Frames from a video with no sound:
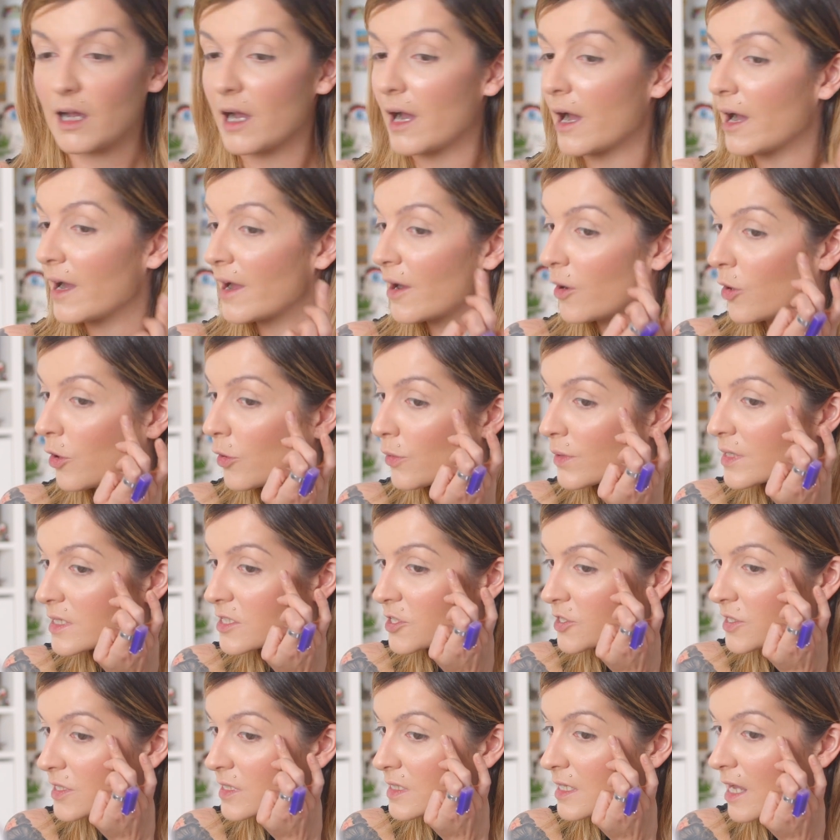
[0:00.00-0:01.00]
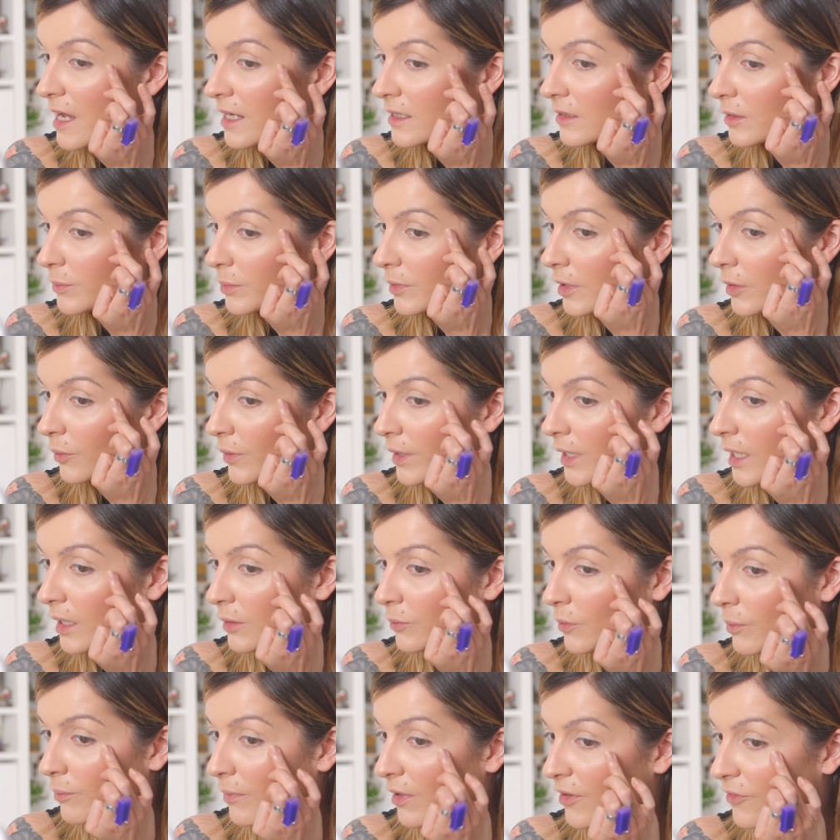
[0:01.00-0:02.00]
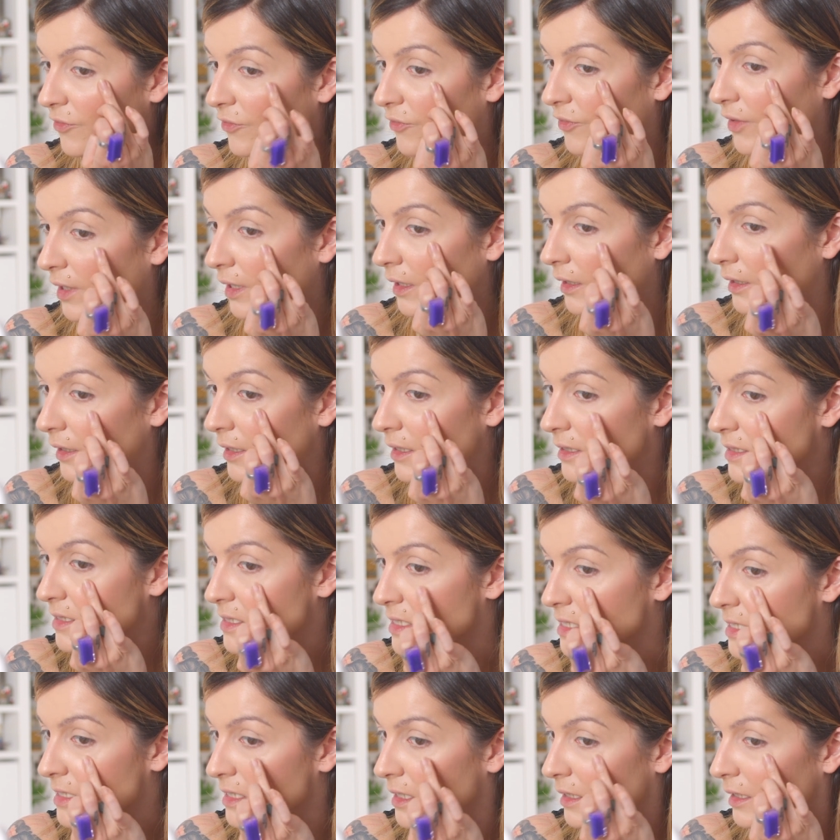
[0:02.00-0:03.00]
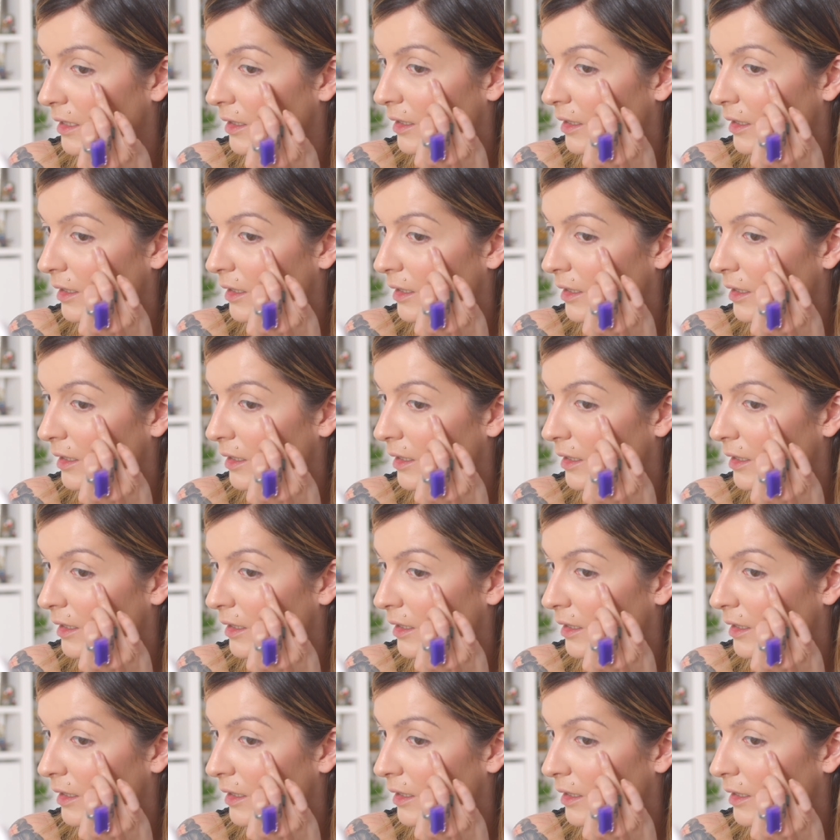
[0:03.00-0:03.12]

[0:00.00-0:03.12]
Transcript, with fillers: I always just end up going in with my fingers